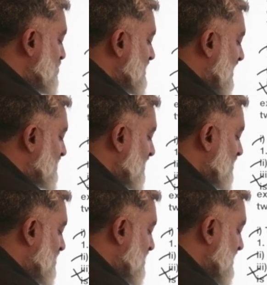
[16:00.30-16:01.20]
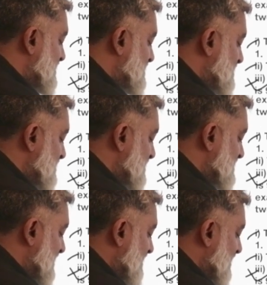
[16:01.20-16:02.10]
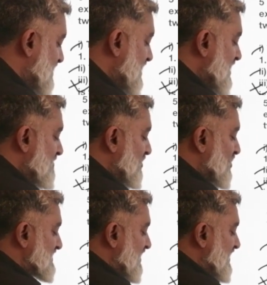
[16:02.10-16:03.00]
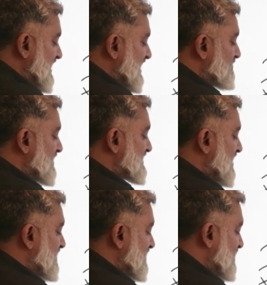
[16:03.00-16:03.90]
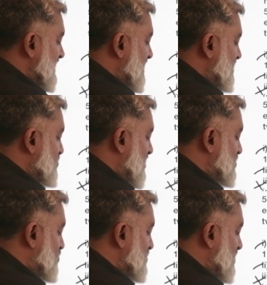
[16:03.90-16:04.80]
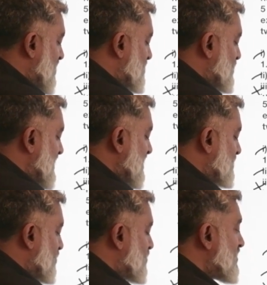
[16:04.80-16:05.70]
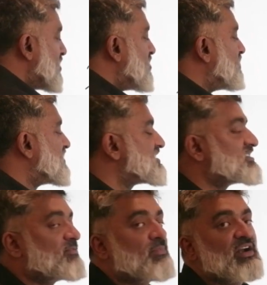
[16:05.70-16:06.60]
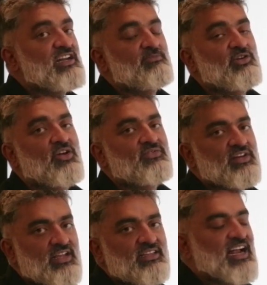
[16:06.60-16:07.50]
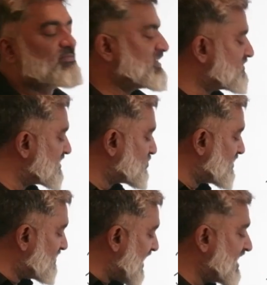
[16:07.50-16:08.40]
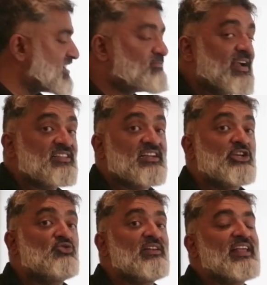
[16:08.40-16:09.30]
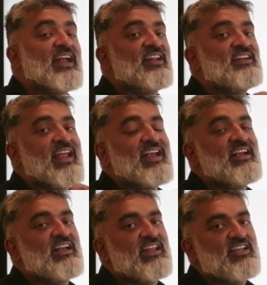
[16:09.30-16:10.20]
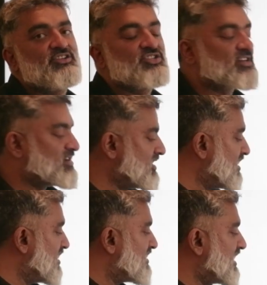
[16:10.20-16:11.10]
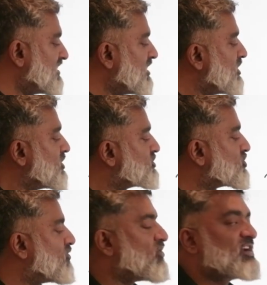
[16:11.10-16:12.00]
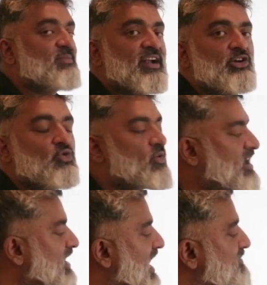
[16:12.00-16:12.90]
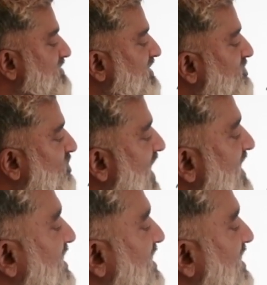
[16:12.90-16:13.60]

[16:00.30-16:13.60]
that will work is 7, because 17 plus 7 will give you a total of 24, which is a multiple of 3. That means once you divide it by 3, you will get an integer, right? So what am I doing? I'm just trying